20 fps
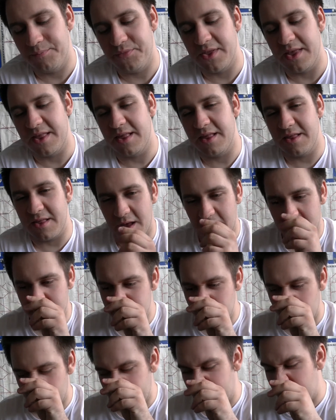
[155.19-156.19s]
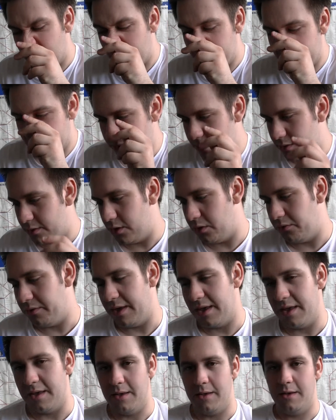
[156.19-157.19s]
This is probably after New
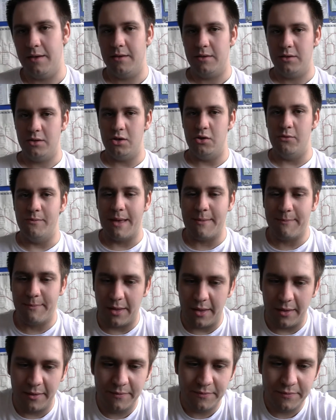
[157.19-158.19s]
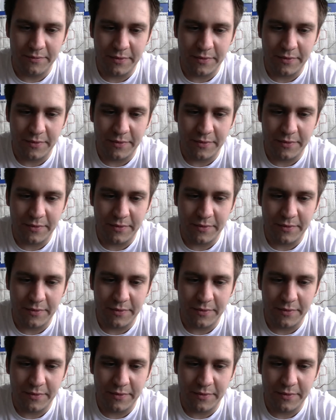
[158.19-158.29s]
Year, new member.